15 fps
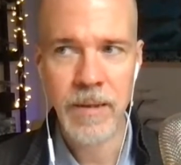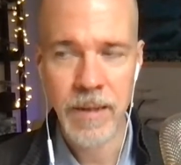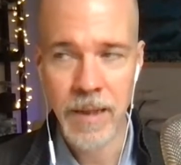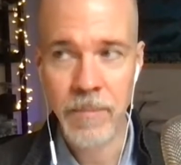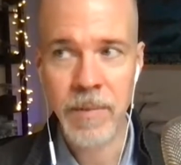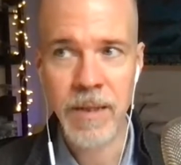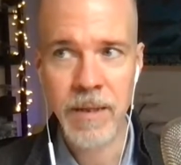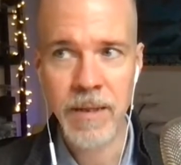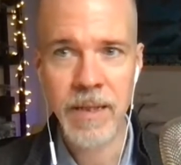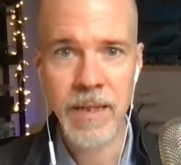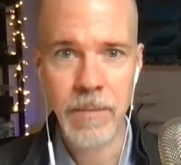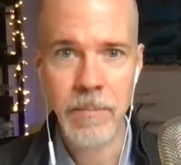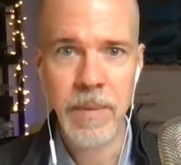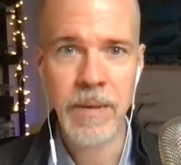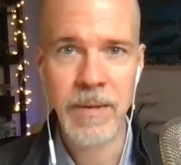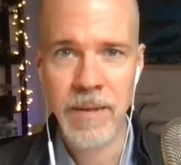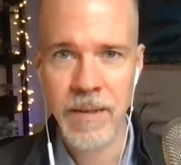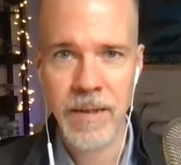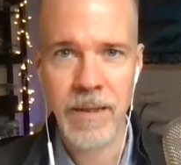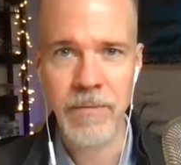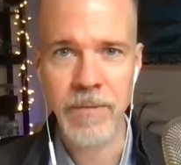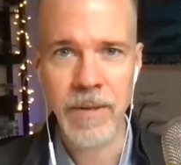I'm going to need 1
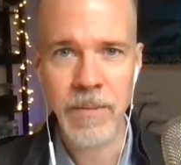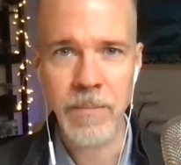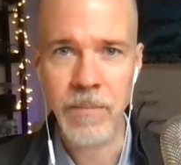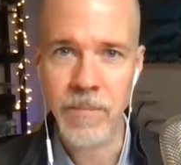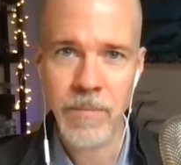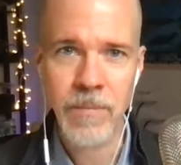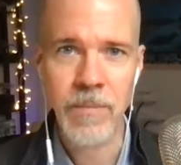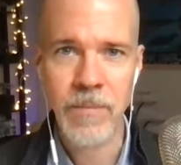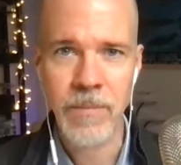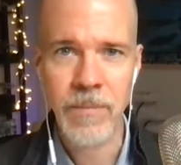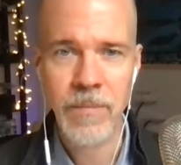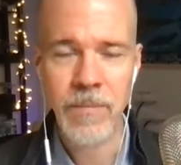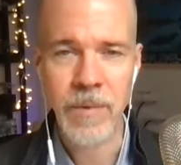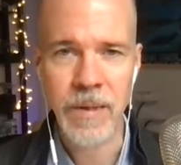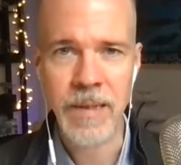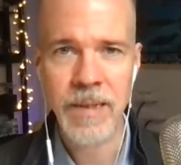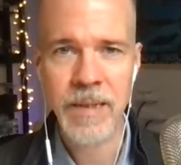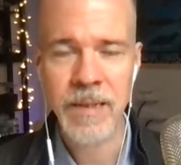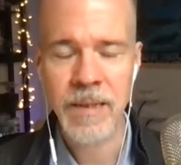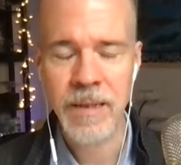million of them, right?